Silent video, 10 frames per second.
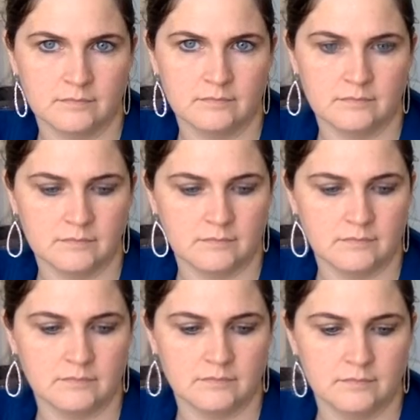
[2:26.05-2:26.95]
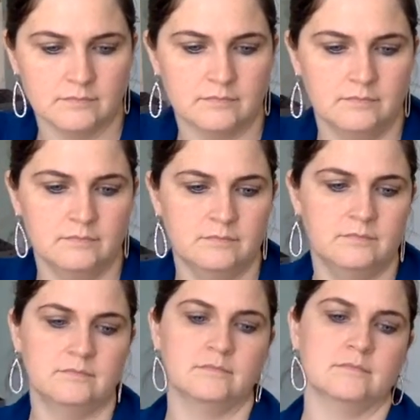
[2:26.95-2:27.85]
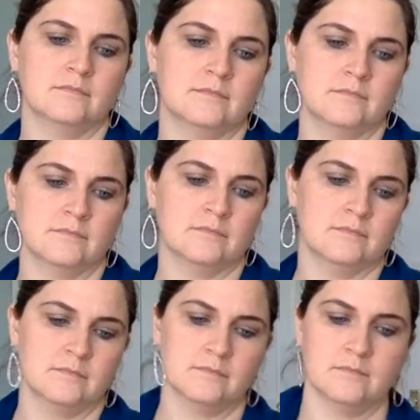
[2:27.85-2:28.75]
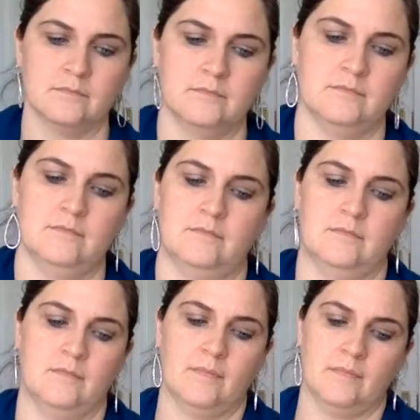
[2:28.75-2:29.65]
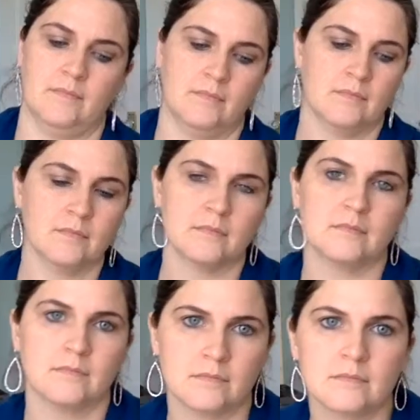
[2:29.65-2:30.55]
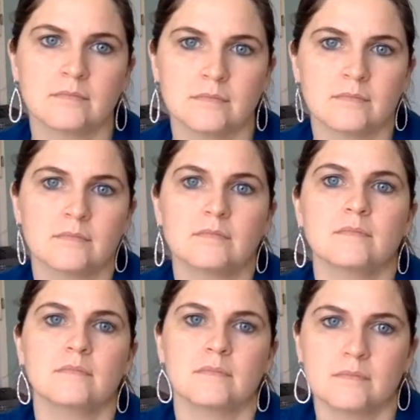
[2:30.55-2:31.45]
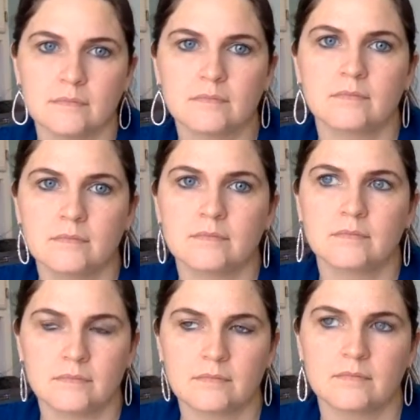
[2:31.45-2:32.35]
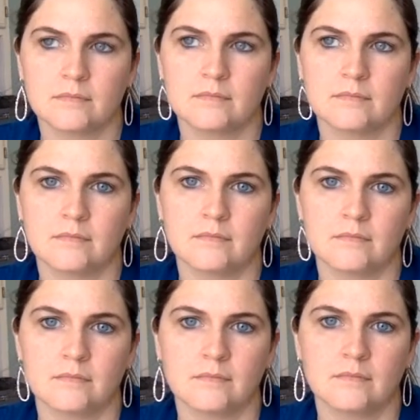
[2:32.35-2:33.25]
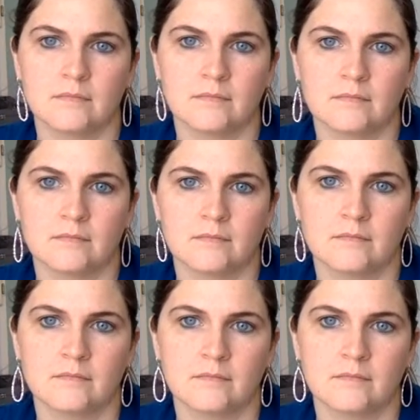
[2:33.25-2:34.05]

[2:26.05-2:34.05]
[no speech]